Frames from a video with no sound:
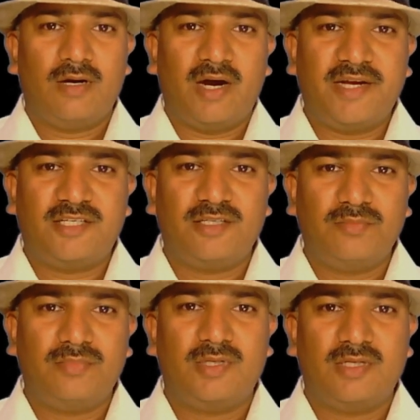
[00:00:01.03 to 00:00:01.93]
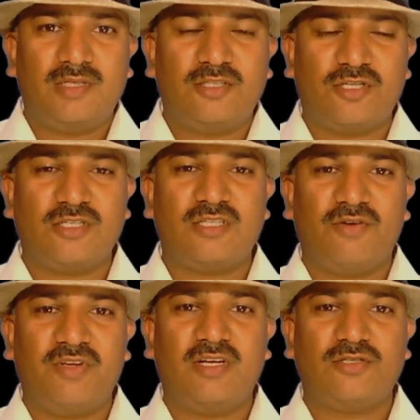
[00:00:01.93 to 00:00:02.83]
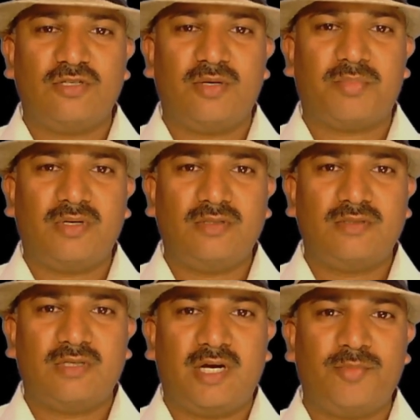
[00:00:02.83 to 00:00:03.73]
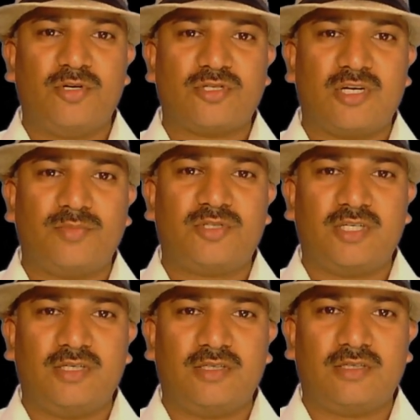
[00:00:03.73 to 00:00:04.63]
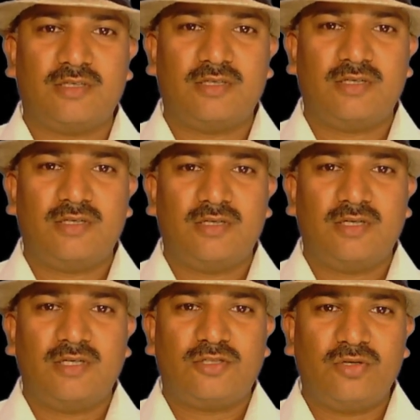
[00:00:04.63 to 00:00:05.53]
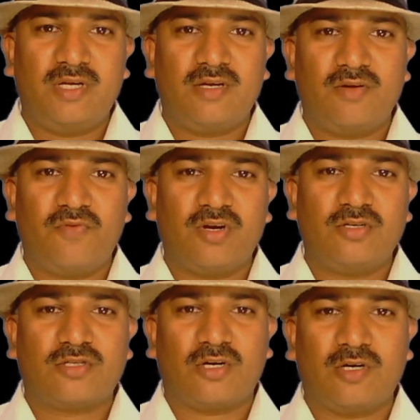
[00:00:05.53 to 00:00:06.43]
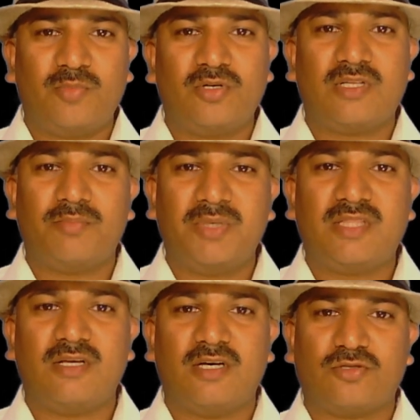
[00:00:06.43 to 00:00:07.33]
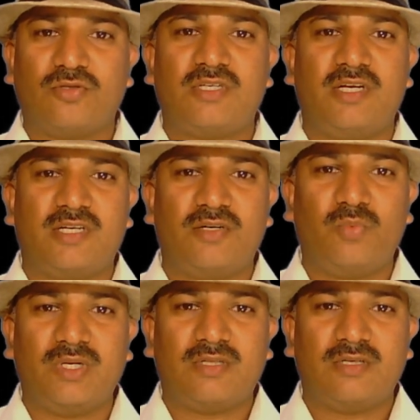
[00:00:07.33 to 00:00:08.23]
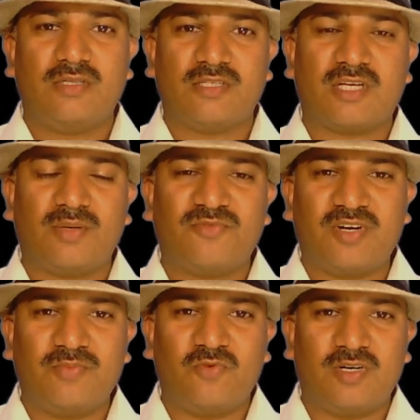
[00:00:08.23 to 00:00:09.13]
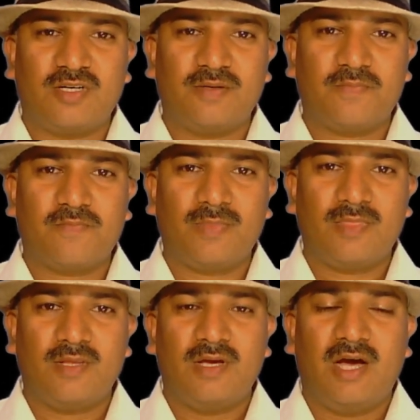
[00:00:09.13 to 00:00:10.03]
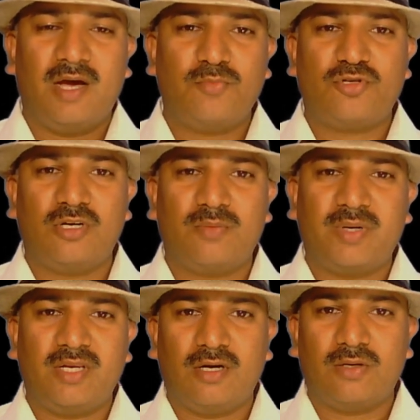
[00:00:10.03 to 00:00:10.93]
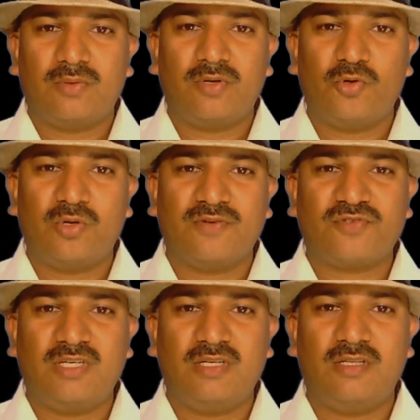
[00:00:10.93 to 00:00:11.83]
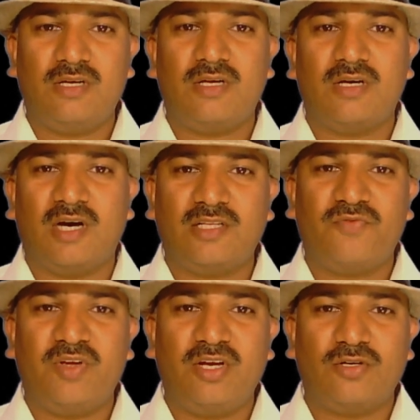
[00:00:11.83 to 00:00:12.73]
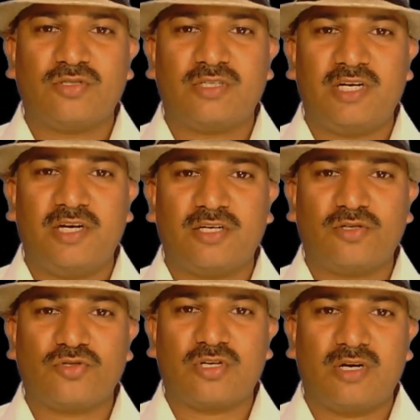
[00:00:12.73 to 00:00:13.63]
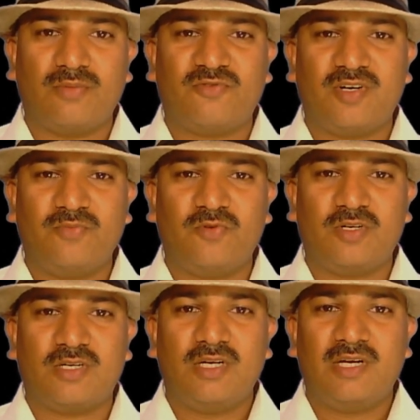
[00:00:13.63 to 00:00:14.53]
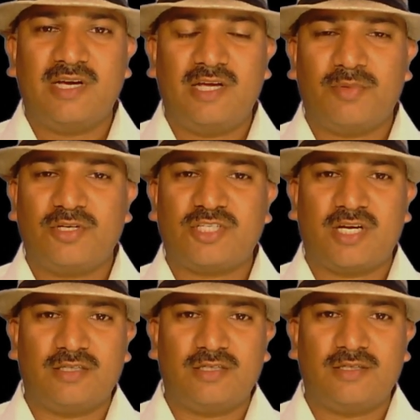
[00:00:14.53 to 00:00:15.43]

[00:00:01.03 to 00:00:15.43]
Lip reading: Hi team, this is Naveen Nanjundappa. I'm your Scrum trainer. Today we are going to talk about the myth associated with the Scrum Framework. I'm sure by now you would have seen the other videos related to Scrum Framework in my channel.